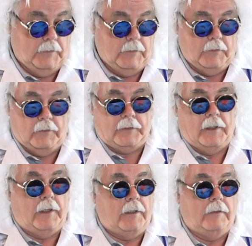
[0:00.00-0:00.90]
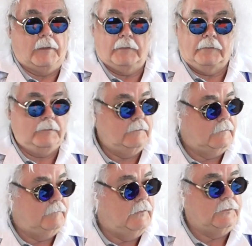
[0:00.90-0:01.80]
Okay, I've got
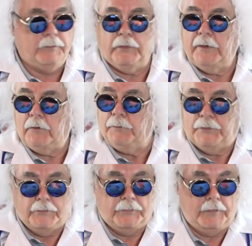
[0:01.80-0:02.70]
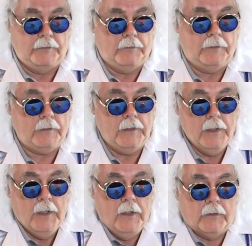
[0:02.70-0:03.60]
multiple helpers here.
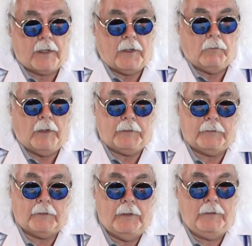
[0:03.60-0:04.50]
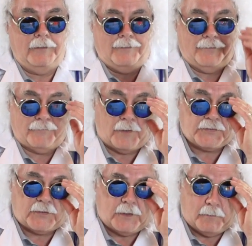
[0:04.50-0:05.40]
Okay, what in the,
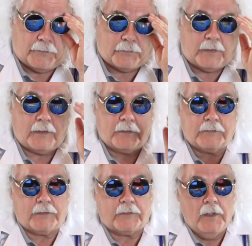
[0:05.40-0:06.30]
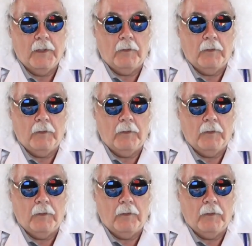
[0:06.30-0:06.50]
question number 3 says,